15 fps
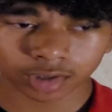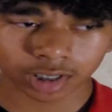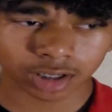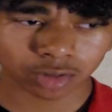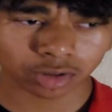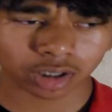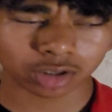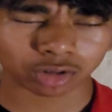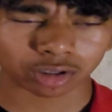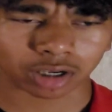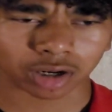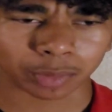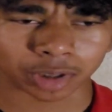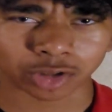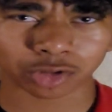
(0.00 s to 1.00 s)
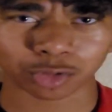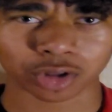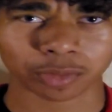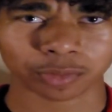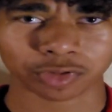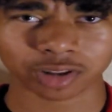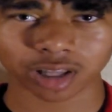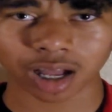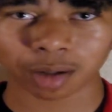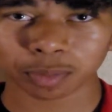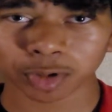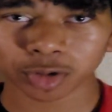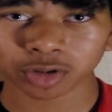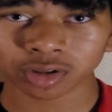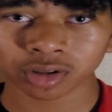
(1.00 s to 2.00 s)
I don't, I don't care much for them
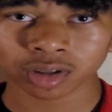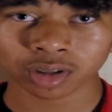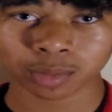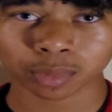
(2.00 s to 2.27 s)
floppers,